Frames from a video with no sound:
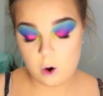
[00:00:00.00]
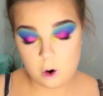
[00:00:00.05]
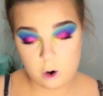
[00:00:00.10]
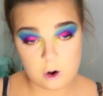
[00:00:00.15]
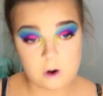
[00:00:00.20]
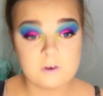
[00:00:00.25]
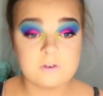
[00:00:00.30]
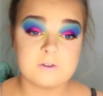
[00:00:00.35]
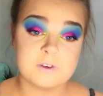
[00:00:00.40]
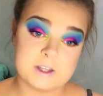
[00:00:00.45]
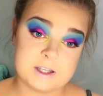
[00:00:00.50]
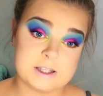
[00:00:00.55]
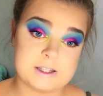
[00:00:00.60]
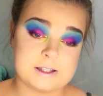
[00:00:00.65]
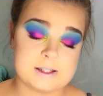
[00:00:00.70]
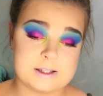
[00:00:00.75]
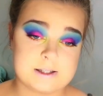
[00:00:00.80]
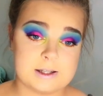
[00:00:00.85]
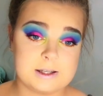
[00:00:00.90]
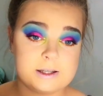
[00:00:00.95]

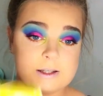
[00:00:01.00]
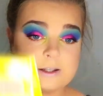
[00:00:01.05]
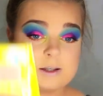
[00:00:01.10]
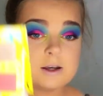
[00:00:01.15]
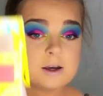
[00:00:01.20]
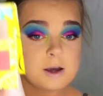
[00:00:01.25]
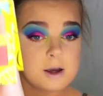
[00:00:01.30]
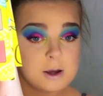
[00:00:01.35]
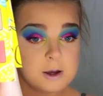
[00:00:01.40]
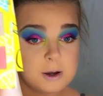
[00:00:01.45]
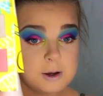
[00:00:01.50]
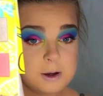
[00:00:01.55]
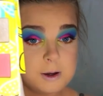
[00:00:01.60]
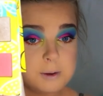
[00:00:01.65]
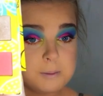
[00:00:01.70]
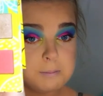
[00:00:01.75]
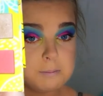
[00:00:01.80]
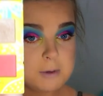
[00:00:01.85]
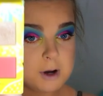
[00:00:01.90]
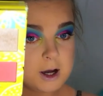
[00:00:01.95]
obviously,
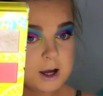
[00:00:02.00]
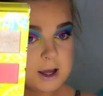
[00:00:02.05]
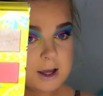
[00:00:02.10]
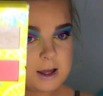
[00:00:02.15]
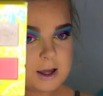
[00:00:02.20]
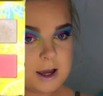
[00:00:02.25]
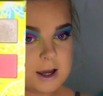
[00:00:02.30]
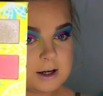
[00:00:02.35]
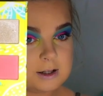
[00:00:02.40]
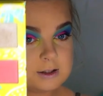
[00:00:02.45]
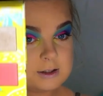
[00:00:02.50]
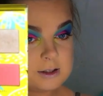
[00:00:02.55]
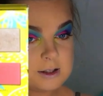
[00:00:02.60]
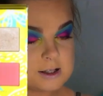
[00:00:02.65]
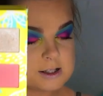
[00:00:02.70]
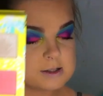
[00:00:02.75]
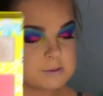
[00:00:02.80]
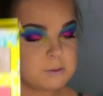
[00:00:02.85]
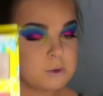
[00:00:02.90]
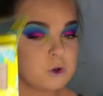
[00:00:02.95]
my Adeline
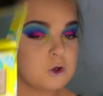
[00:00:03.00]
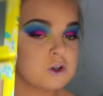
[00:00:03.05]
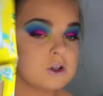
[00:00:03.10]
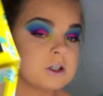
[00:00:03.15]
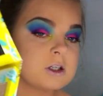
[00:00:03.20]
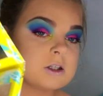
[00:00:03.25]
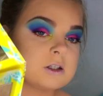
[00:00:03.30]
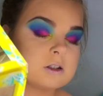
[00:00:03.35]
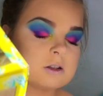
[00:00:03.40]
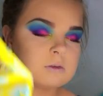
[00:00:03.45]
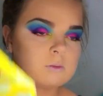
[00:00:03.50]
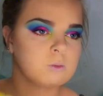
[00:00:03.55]
X Morin,